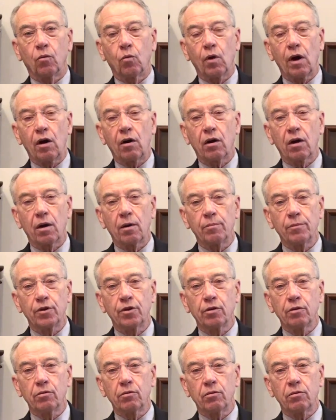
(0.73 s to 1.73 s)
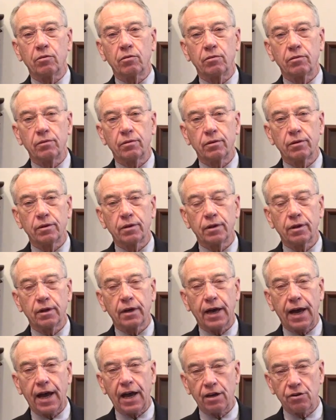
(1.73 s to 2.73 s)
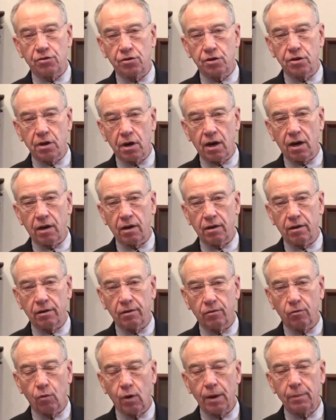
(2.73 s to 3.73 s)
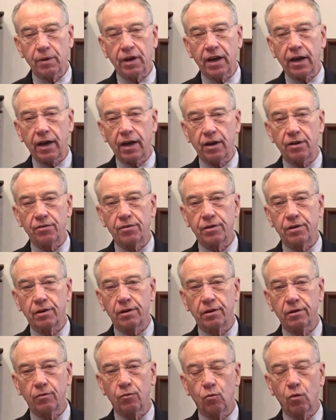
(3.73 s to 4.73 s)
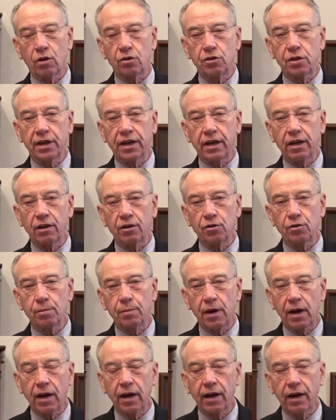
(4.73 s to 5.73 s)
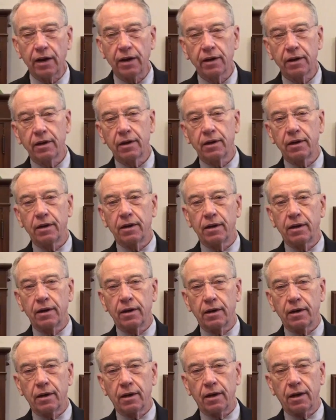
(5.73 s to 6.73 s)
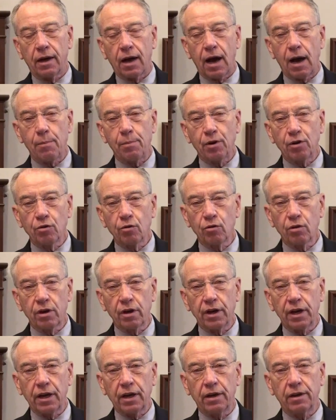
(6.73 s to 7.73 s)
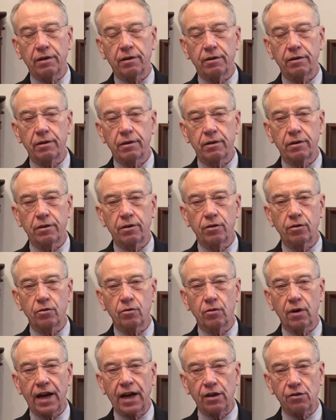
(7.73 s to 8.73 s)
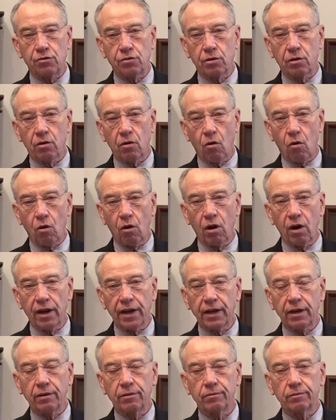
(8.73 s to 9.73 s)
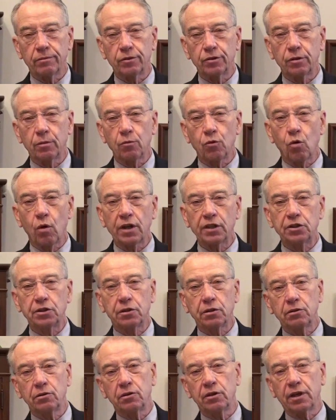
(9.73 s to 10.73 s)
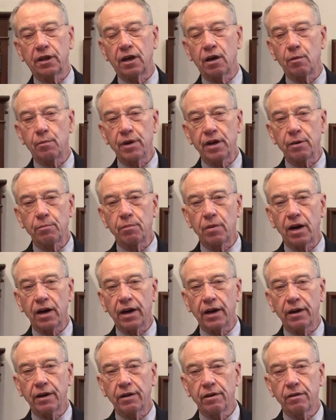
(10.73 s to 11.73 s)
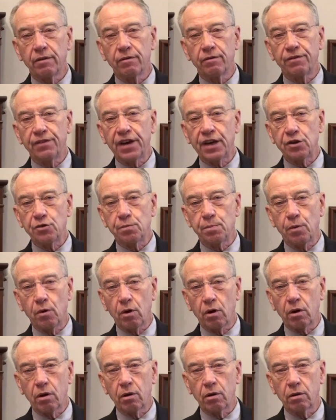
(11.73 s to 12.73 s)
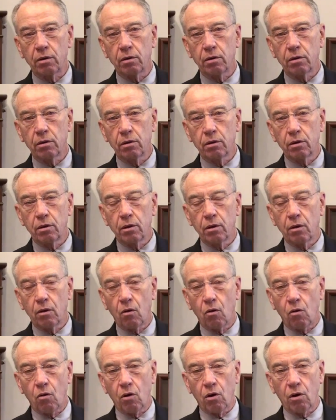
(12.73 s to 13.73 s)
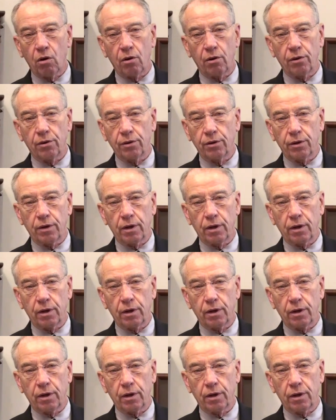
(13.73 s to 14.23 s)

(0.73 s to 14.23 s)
Welcome to Ask Chuck webcast. Once again, it's my opportunity to answer orally some questions that come in by Facebook or